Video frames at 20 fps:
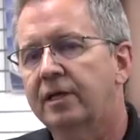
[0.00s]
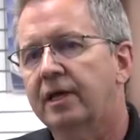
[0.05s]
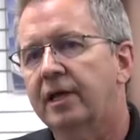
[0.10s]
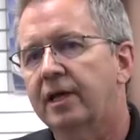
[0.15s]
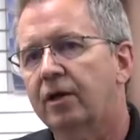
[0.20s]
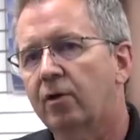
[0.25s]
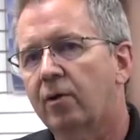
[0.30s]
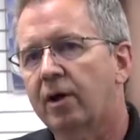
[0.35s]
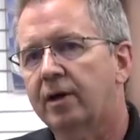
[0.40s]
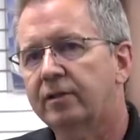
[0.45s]

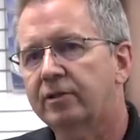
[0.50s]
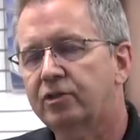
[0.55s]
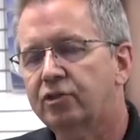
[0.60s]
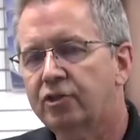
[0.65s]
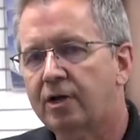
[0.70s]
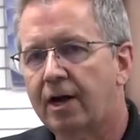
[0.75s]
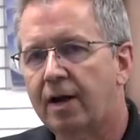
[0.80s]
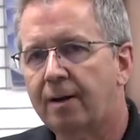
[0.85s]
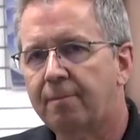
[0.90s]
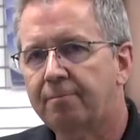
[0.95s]
and go out in the
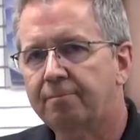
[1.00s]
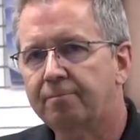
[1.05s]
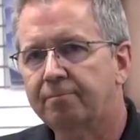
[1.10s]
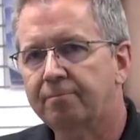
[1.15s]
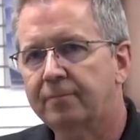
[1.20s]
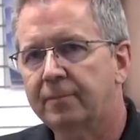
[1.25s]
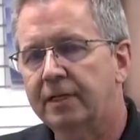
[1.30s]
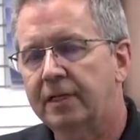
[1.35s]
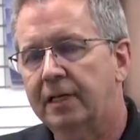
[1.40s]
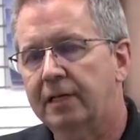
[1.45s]
shop
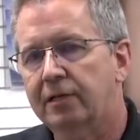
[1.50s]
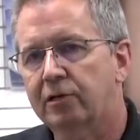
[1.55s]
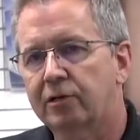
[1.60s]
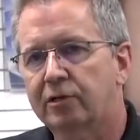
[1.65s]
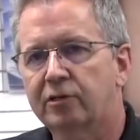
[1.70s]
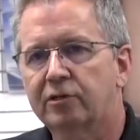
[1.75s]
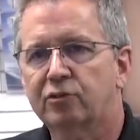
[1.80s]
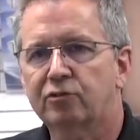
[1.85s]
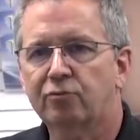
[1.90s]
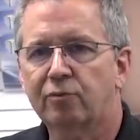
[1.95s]
and
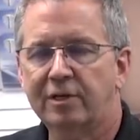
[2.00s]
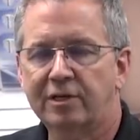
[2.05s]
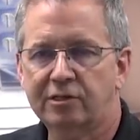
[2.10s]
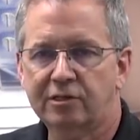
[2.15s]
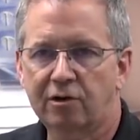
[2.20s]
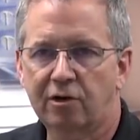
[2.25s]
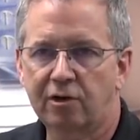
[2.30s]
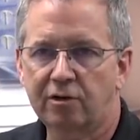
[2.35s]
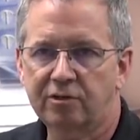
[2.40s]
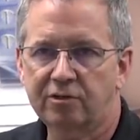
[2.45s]
look at this race
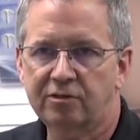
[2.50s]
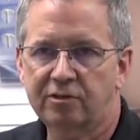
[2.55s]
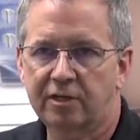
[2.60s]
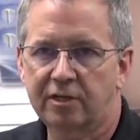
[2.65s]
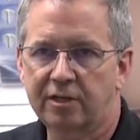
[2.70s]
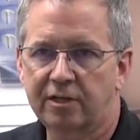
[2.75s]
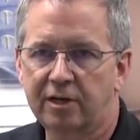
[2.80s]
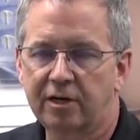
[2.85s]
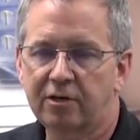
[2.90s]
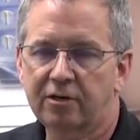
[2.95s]
car that's
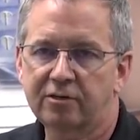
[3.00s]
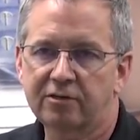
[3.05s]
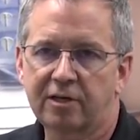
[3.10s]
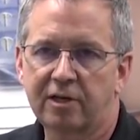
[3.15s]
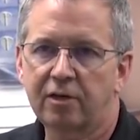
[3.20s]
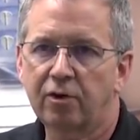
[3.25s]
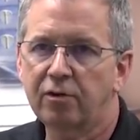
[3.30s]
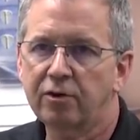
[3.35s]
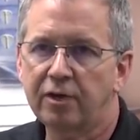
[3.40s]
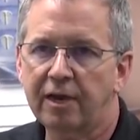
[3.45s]
sitting there, because I
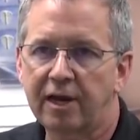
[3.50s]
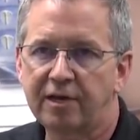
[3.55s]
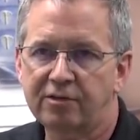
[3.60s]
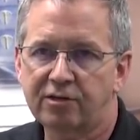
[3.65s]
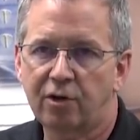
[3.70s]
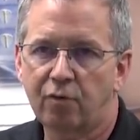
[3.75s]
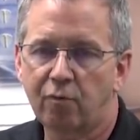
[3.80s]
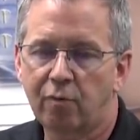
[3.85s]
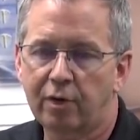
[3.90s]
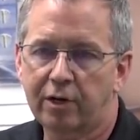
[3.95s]
know you guys
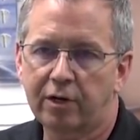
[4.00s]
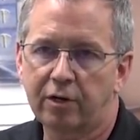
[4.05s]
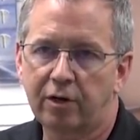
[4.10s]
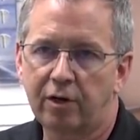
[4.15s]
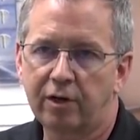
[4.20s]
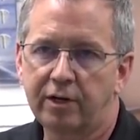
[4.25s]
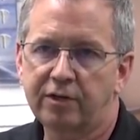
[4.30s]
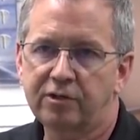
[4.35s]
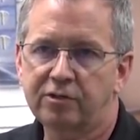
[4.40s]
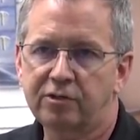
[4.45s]
aren't working
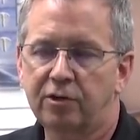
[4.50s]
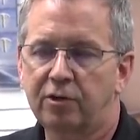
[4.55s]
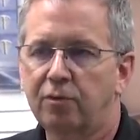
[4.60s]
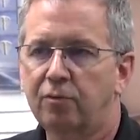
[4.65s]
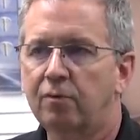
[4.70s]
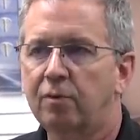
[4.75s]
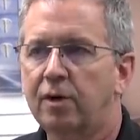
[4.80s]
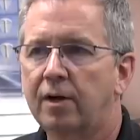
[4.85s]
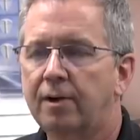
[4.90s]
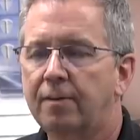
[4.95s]
on it,
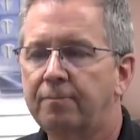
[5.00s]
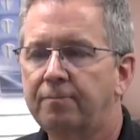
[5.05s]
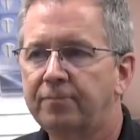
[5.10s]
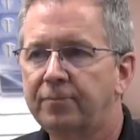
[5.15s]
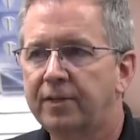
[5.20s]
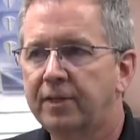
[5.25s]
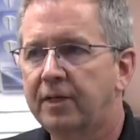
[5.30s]
so